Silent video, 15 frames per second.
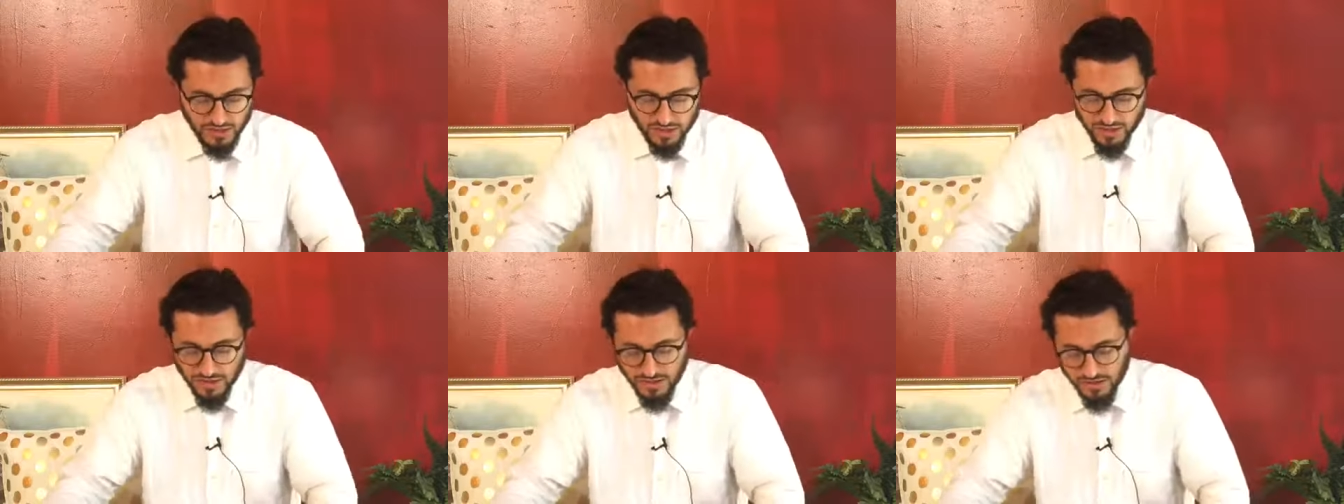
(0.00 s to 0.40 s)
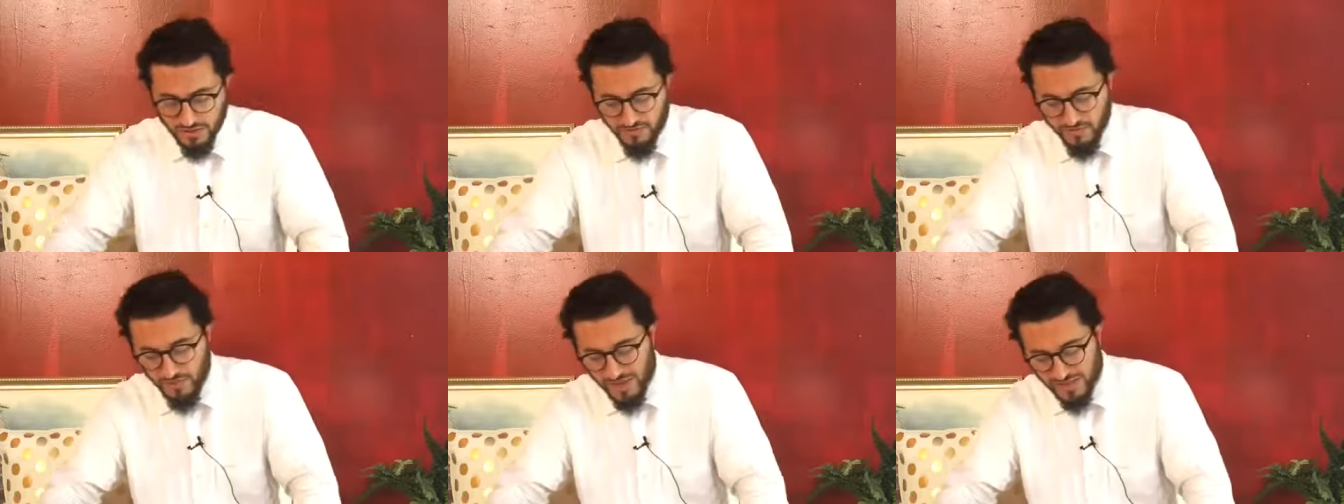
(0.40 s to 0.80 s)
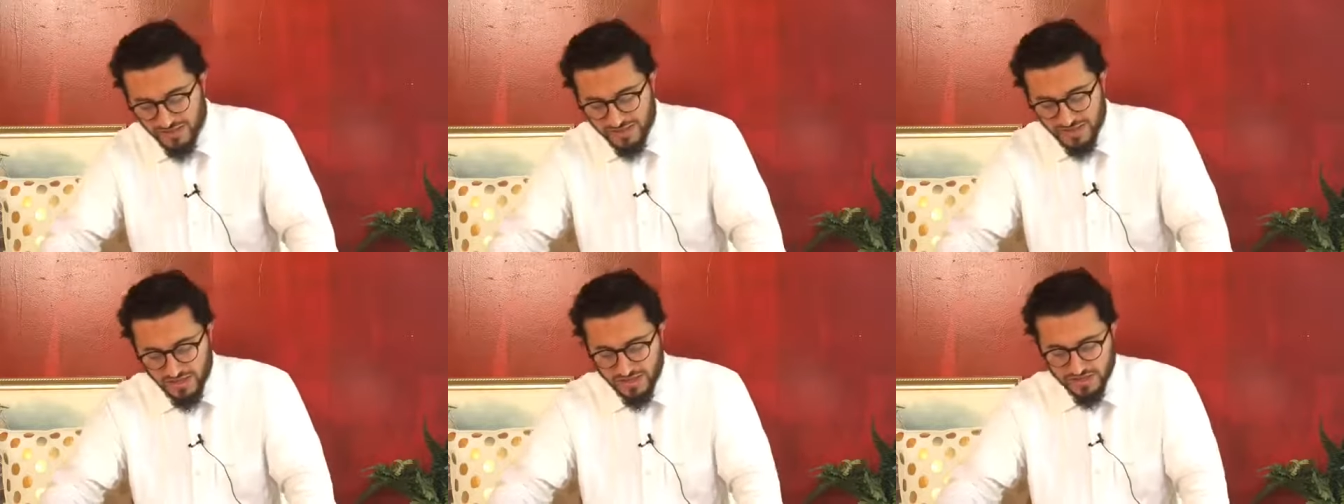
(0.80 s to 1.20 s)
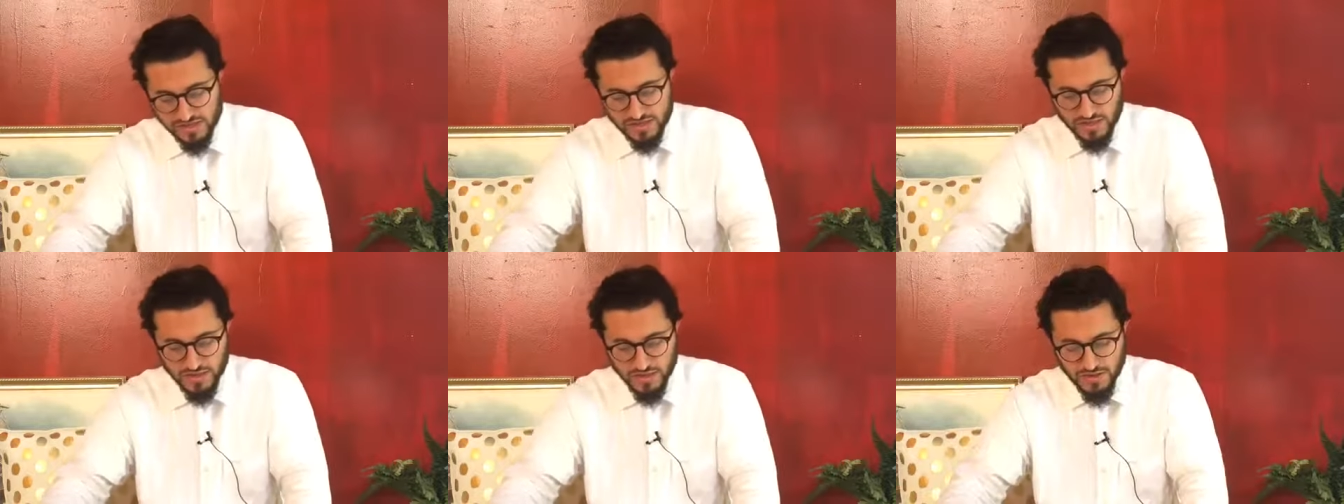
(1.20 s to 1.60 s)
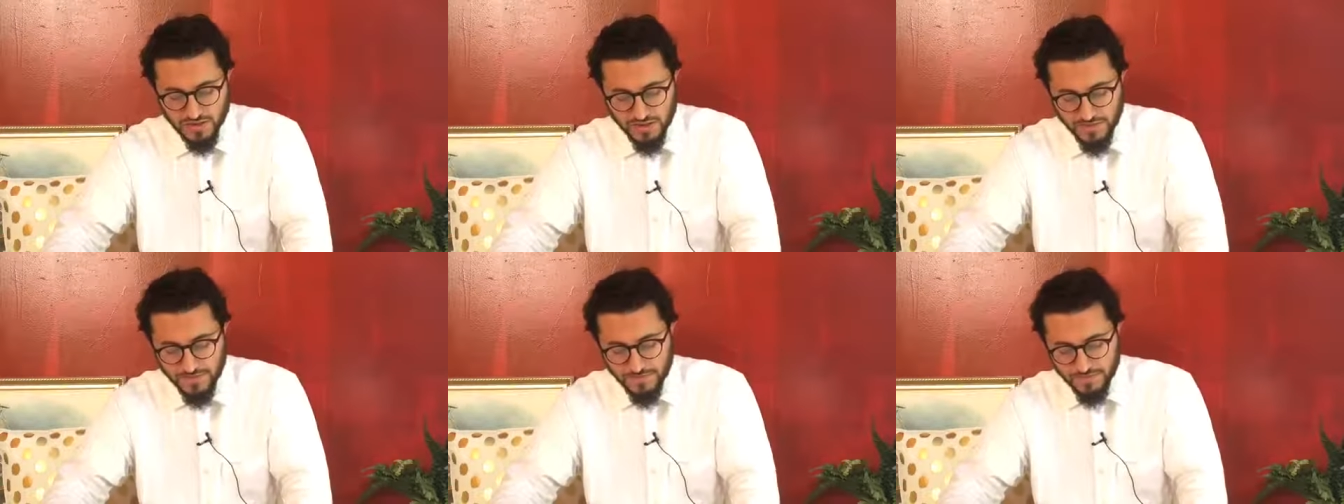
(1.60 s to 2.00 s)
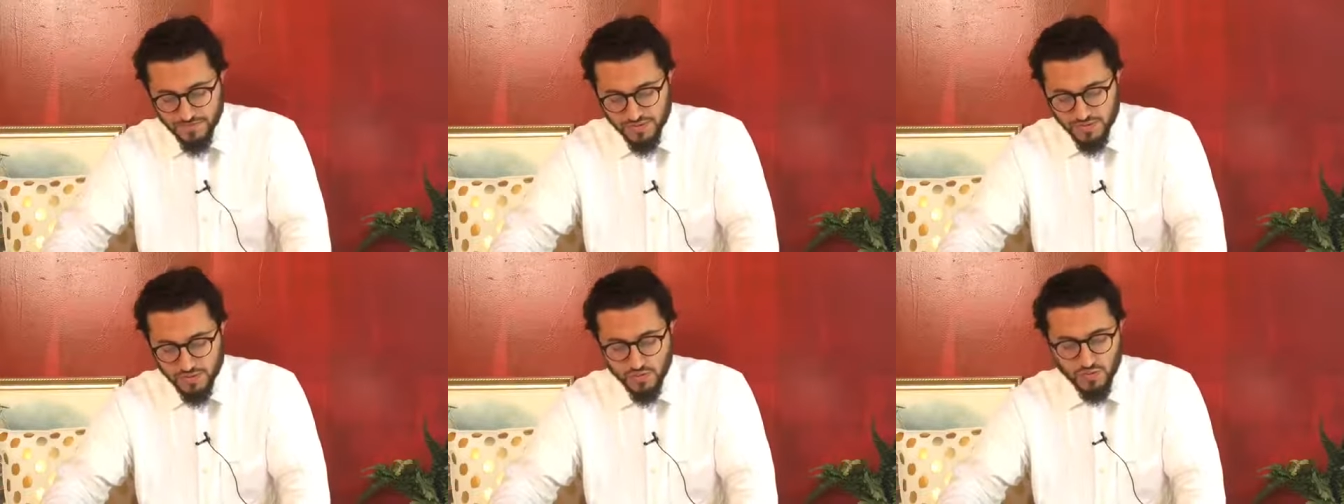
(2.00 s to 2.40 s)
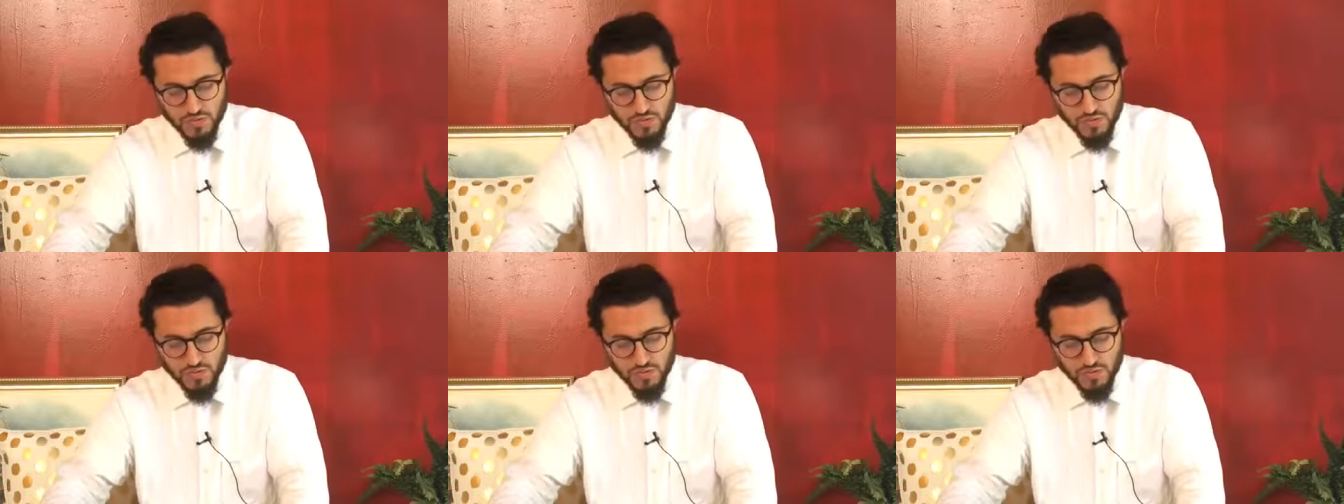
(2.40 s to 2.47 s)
a, a, man sent his son to